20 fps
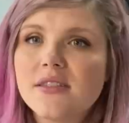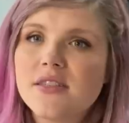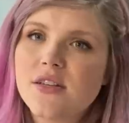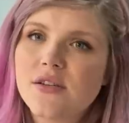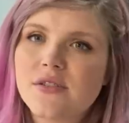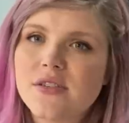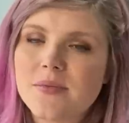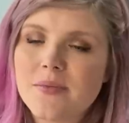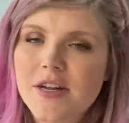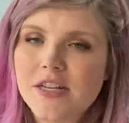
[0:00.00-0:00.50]
sew
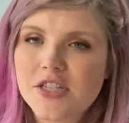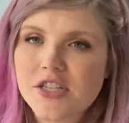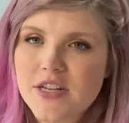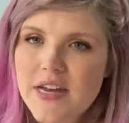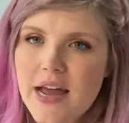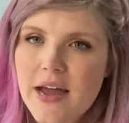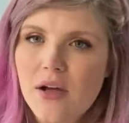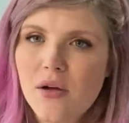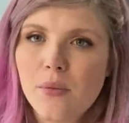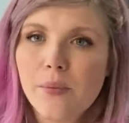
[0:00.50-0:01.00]
as much
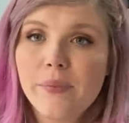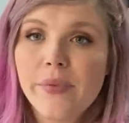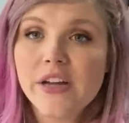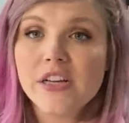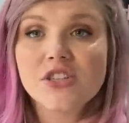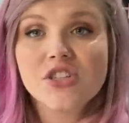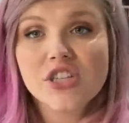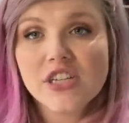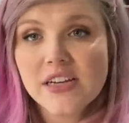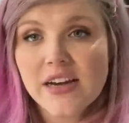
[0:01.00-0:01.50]
now, but
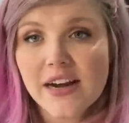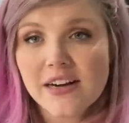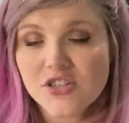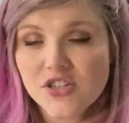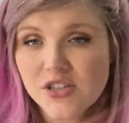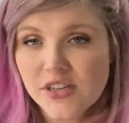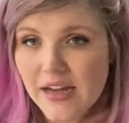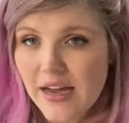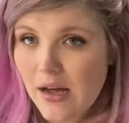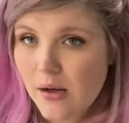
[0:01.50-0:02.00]
she
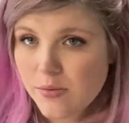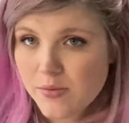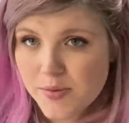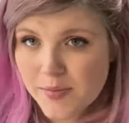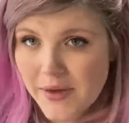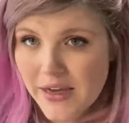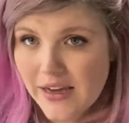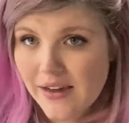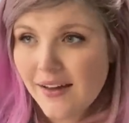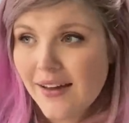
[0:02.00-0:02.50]
actually helped
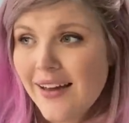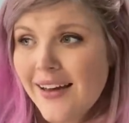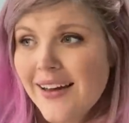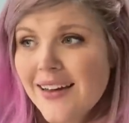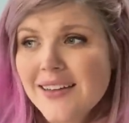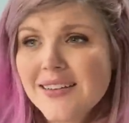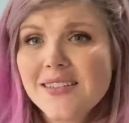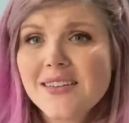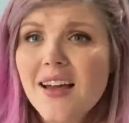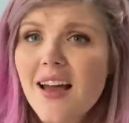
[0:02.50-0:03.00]
me
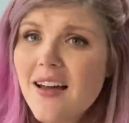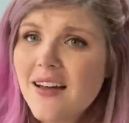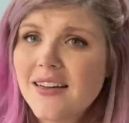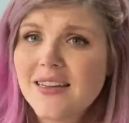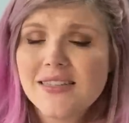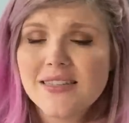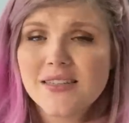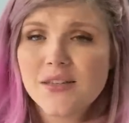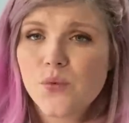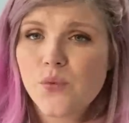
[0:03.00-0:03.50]

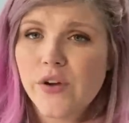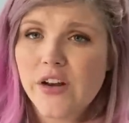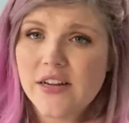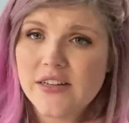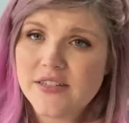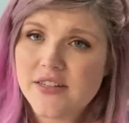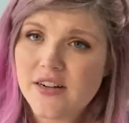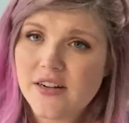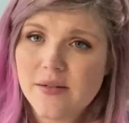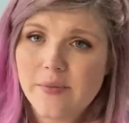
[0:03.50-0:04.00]
tons when I
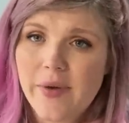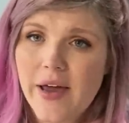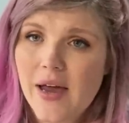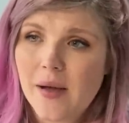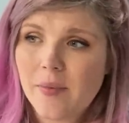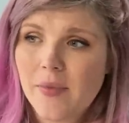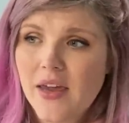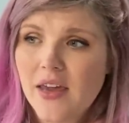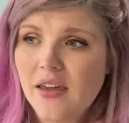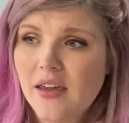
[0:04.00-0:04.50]
started
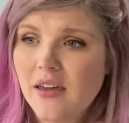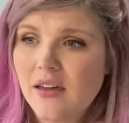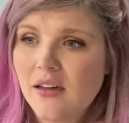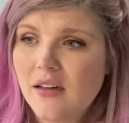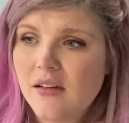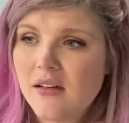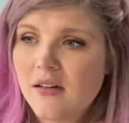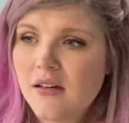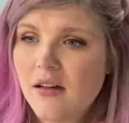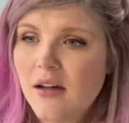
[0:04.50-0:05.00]
bag making.